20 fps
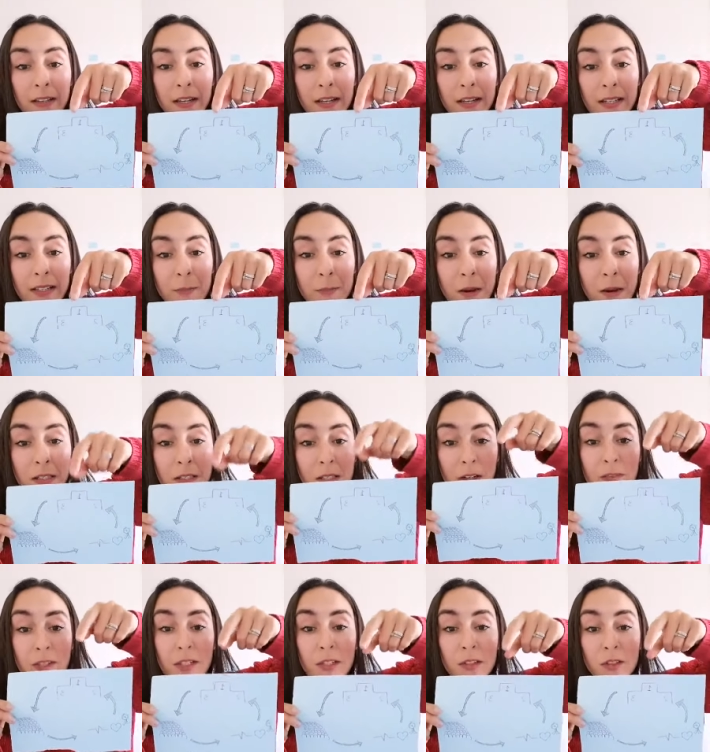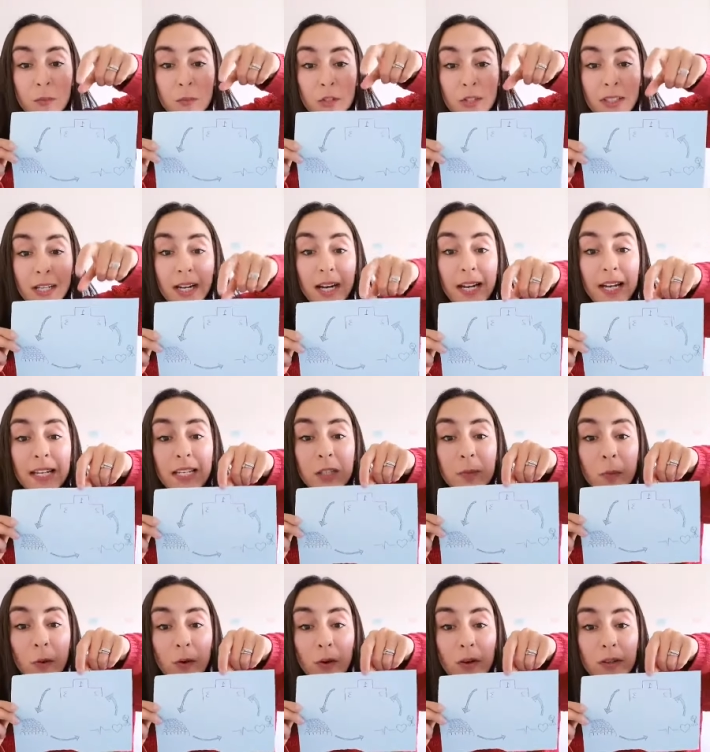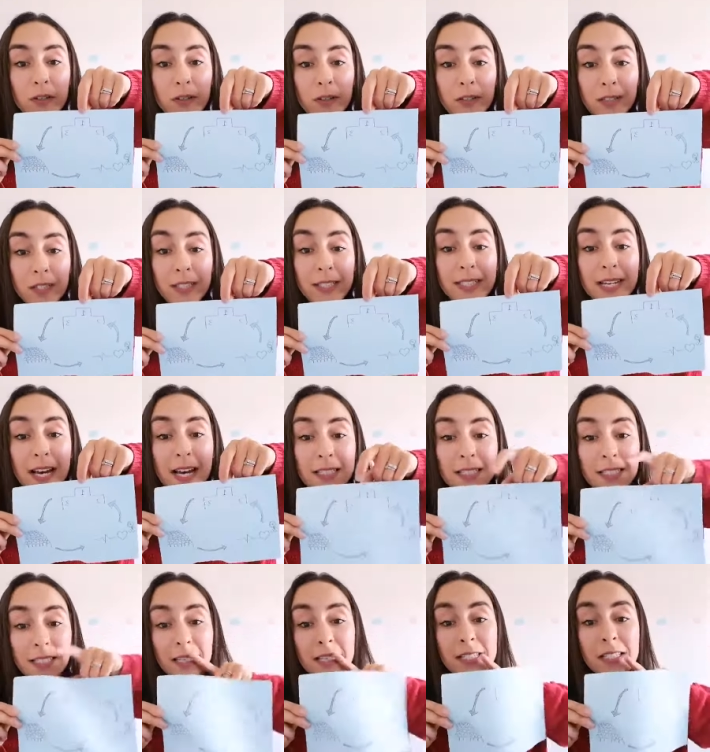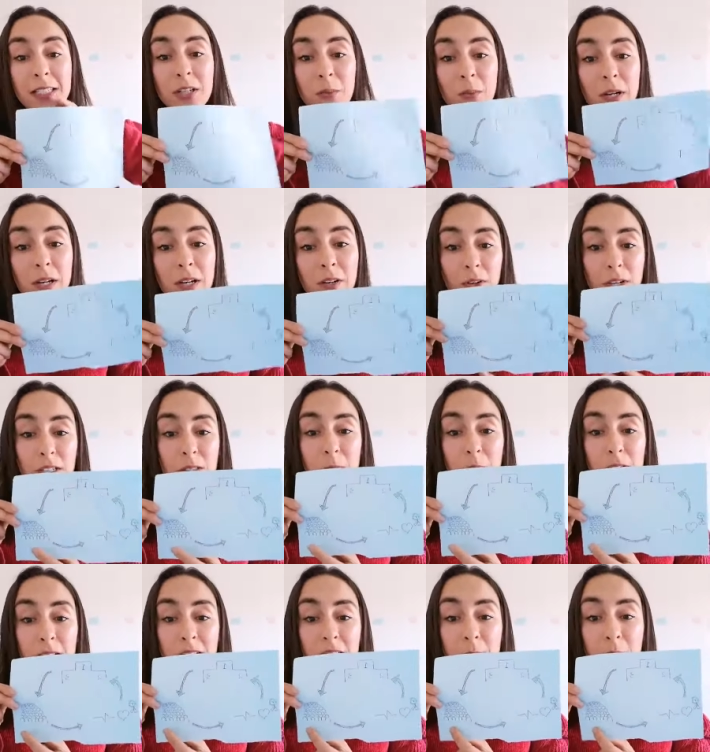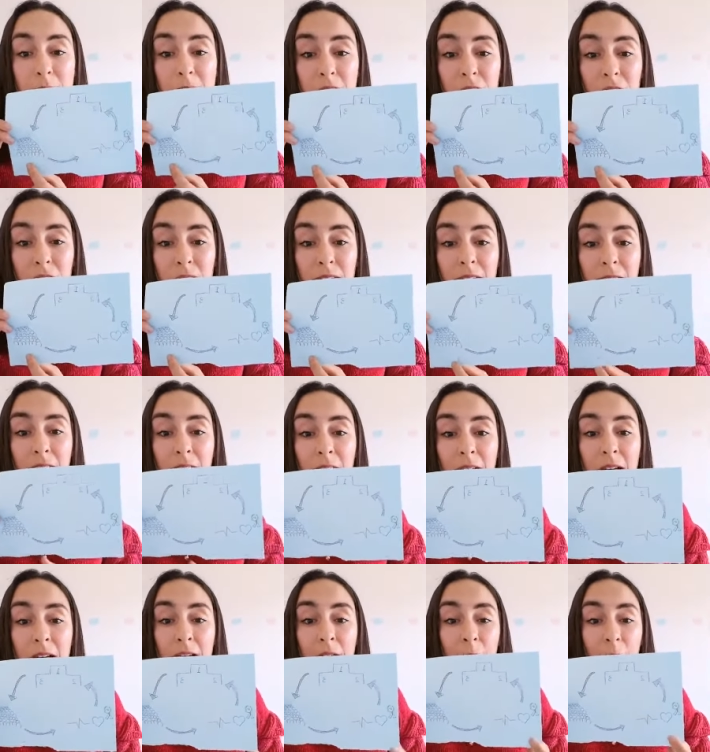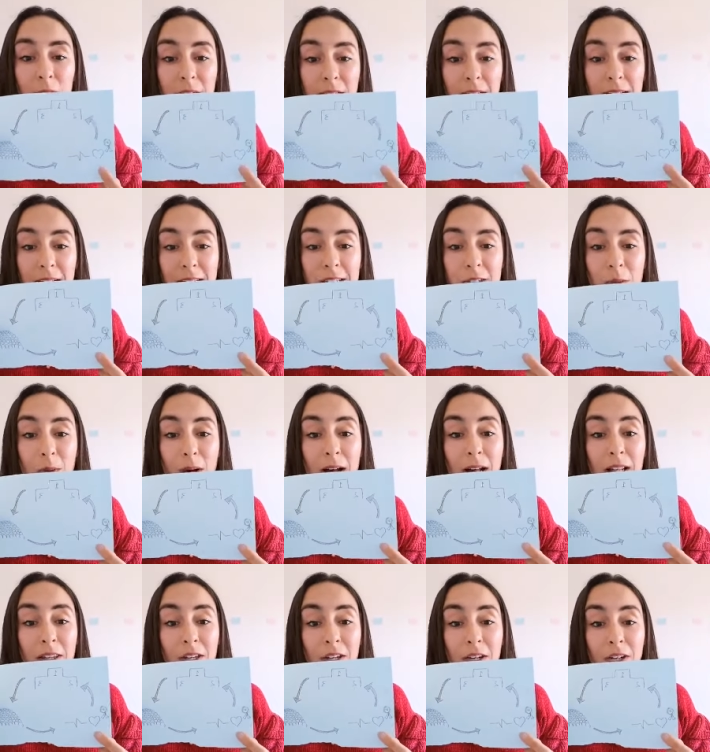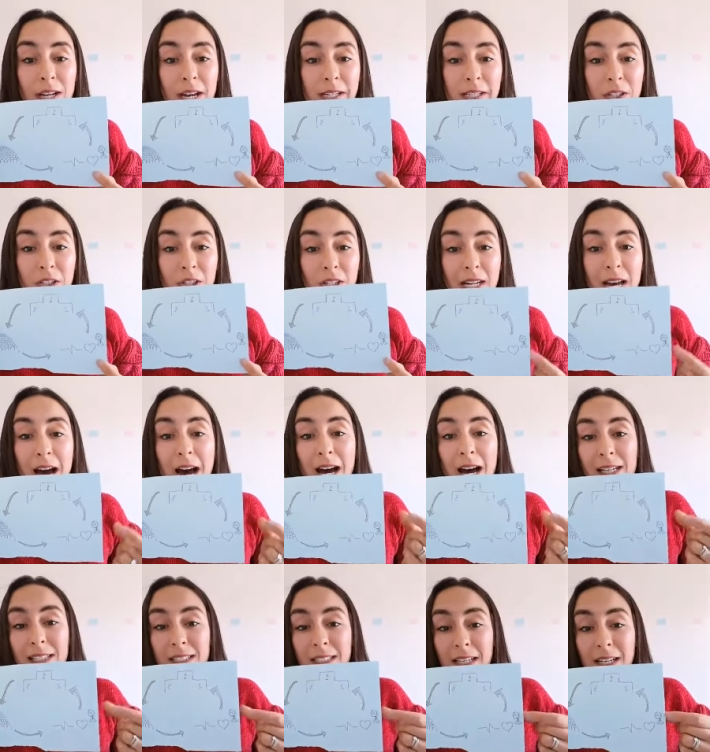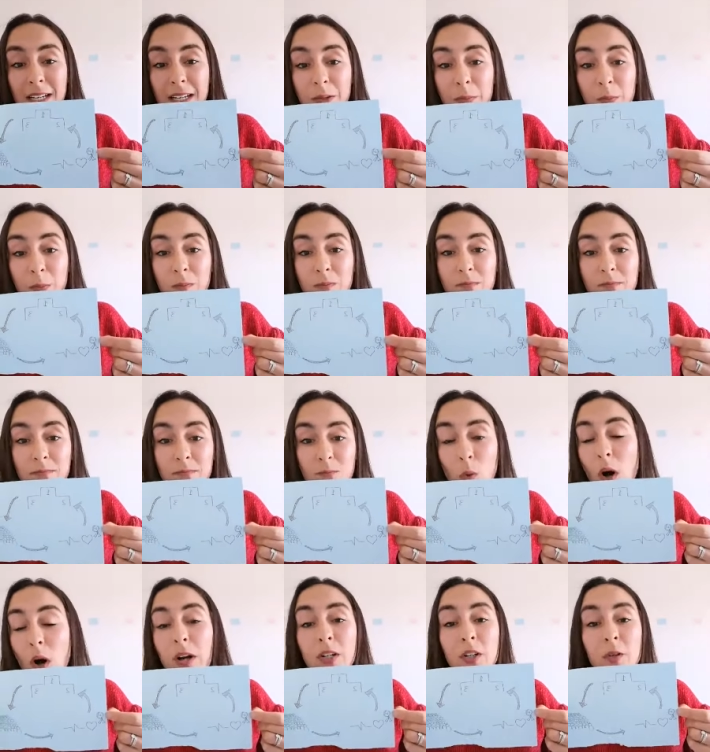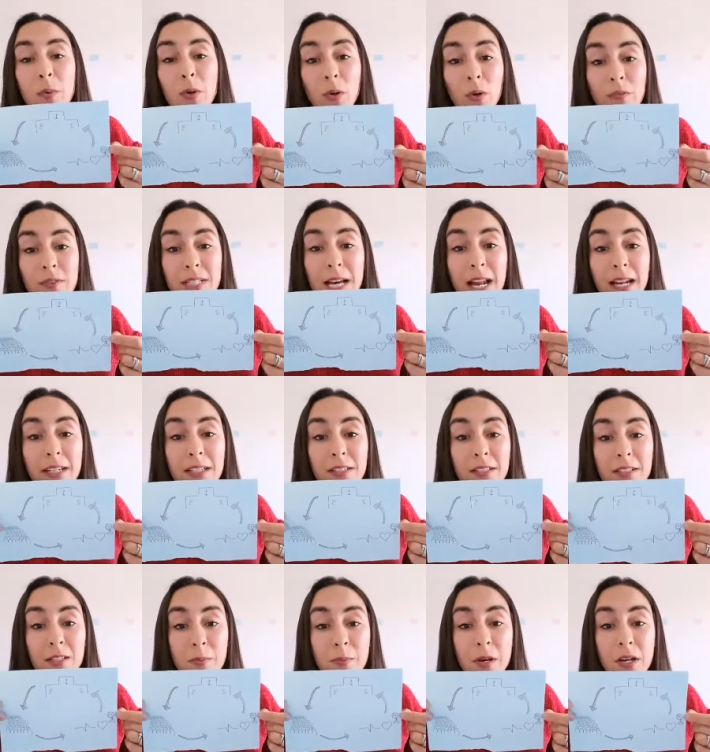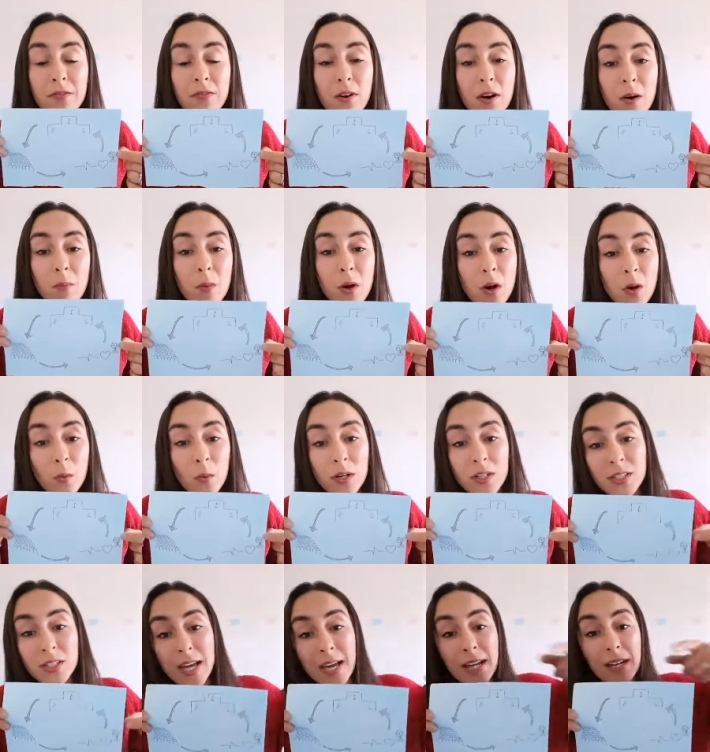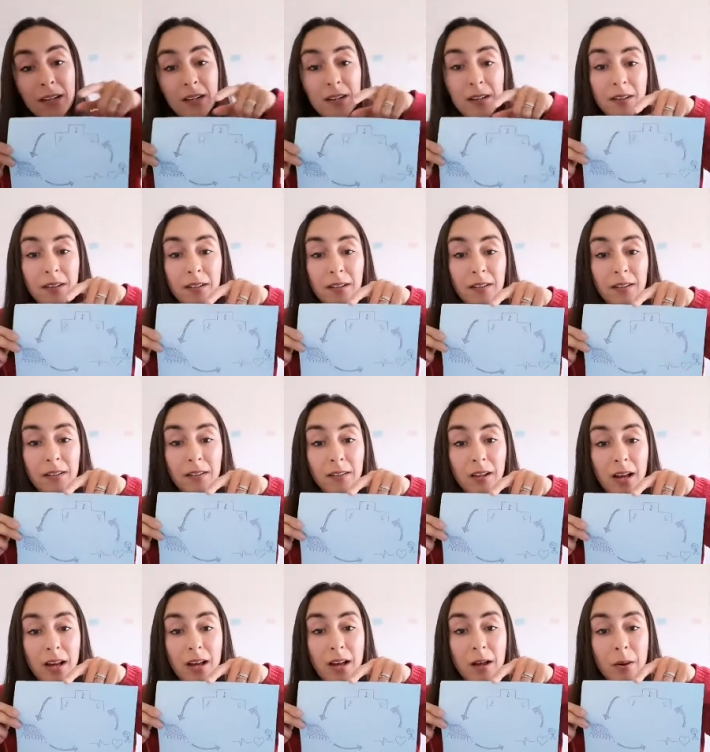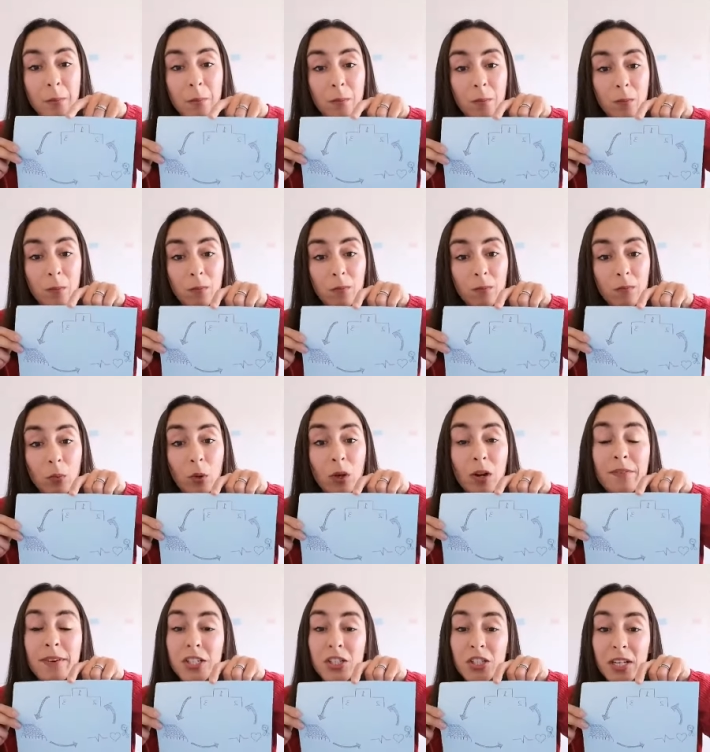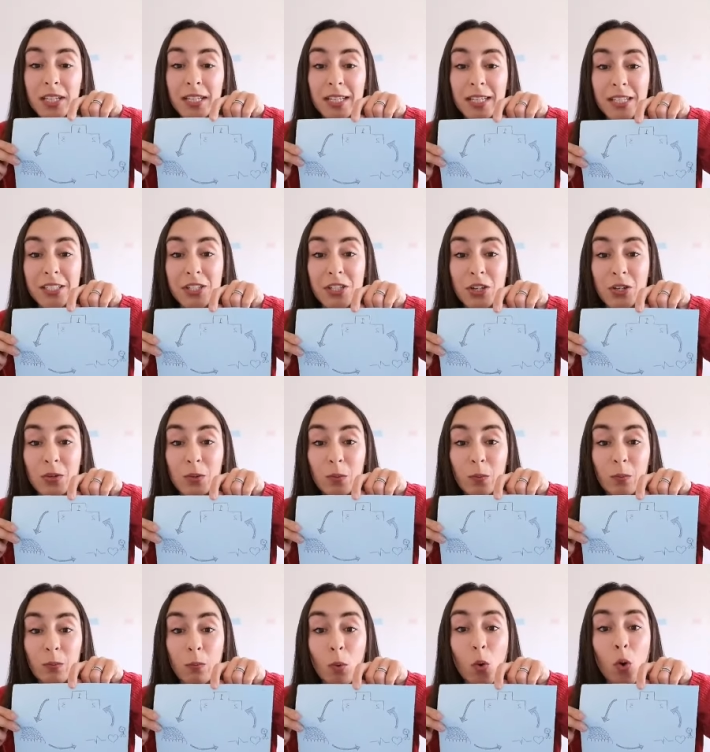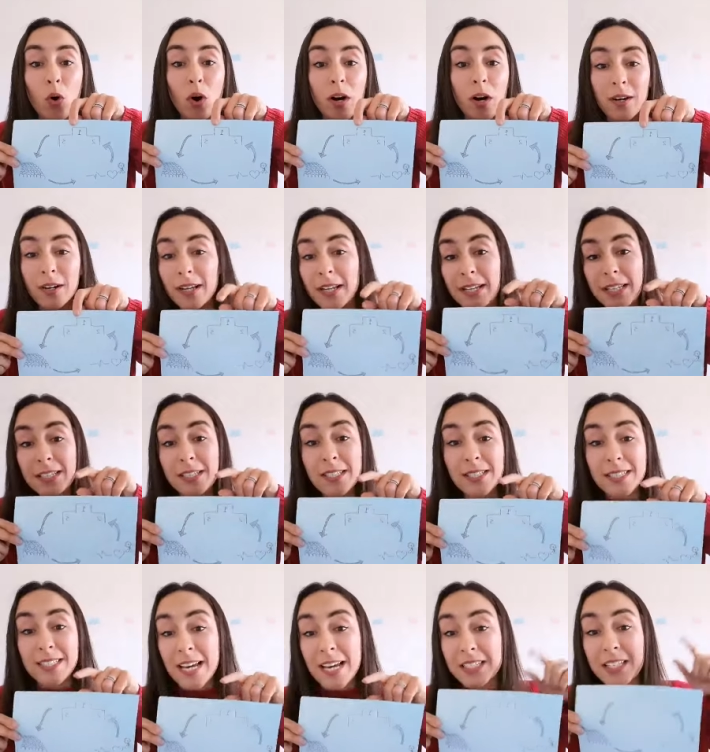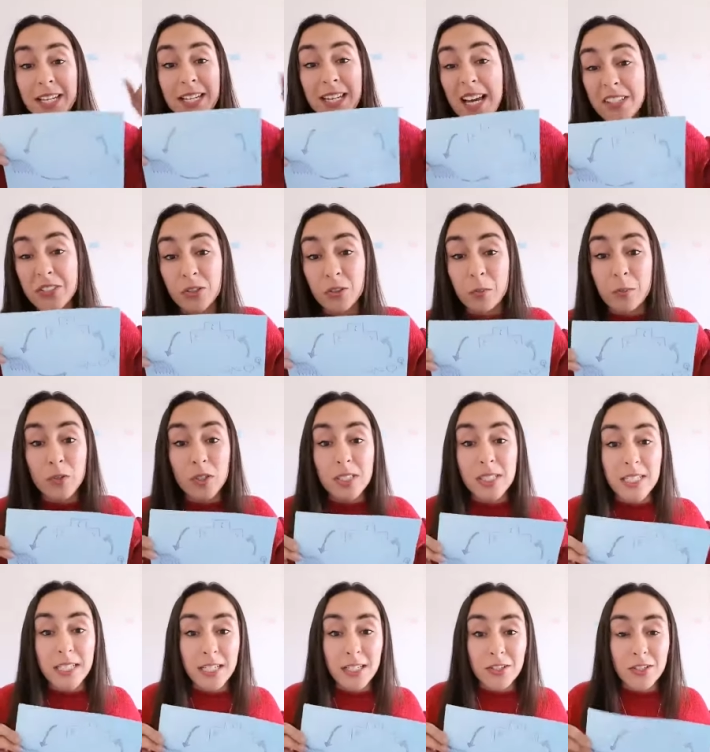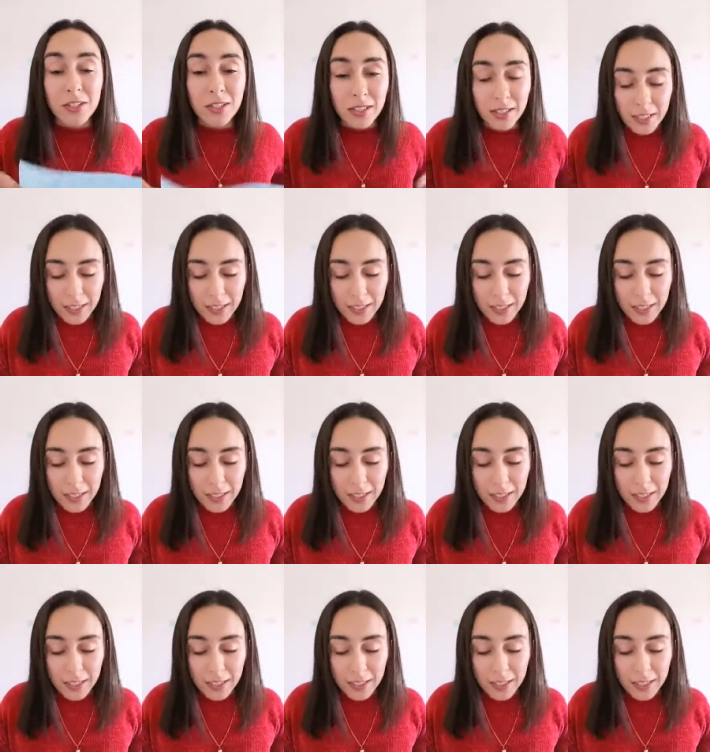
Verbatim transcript: it's based off the assumption that elite sport success leads to increased participation, which leads to a healthier nation and a wider pool of talent to pick from, which then um, will eventually lead to more elite success and national prestige.